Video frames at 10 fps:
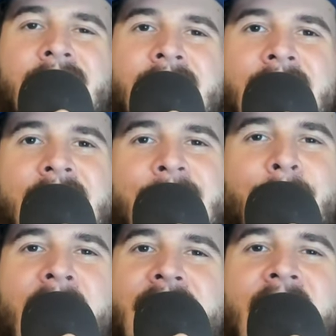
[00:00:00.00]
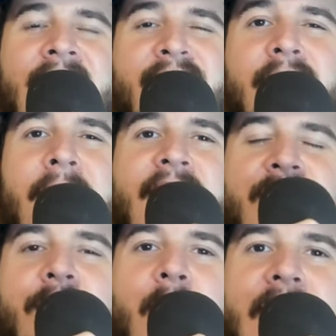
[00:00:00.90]
he might not even make
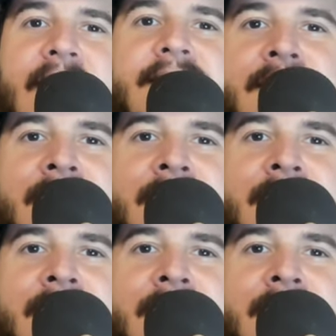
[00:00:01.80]
the race.